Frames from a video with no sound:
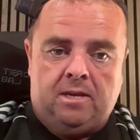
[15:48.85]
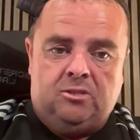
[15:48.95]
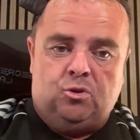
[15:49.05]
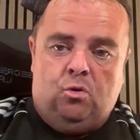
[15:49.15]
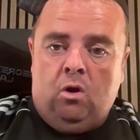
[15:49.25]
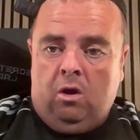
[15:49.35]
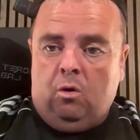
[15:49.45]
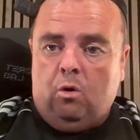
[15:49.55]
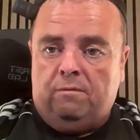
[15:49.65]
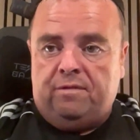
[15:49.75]
So
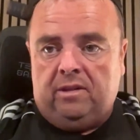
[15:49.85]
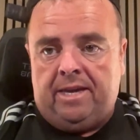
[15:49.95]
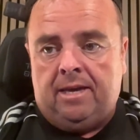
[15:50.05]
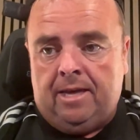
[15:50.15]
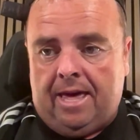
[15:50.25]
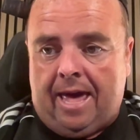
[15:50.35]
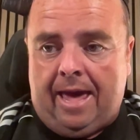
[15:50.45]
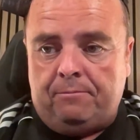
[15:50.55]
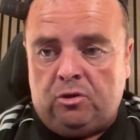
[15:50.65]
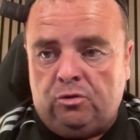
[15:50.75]
hopefully
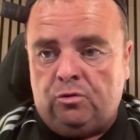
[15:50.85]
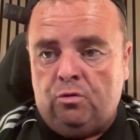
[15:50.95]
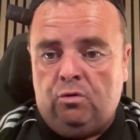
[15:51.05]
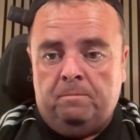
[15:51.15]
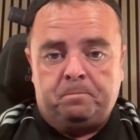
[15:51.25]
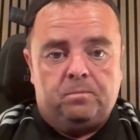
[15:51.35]
you do